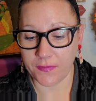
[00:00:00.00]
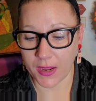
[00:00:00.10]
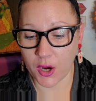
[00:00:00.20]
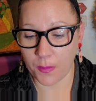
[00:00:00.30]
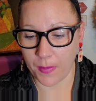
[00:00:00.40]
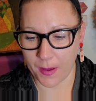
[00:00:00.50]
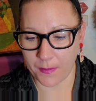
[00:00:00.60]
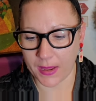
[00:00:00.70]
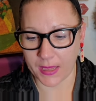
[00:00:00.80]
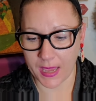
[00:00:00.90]
finger
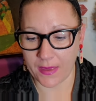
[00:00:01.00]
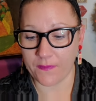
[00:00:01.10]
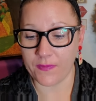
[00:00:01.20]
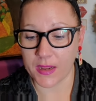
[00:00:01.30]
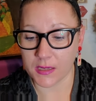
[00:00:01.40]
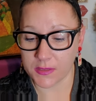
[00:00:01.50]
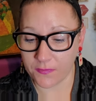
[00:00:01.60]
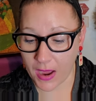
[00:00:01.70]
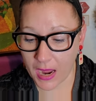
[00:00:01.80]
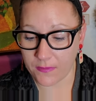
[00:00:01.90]
puppet kit and there's
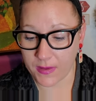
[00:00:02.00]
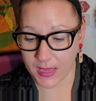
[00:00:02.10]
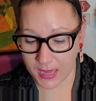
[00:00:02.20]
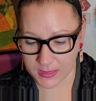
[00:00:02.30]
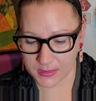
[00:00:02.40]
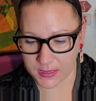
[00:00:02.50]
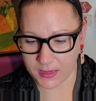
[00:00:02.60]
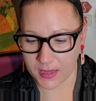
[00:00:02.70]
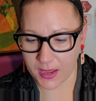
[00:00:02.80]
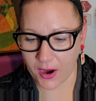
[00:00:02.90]
five kits
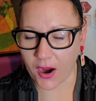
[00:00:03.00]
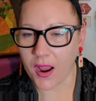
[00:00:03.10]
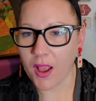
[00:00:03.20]
in here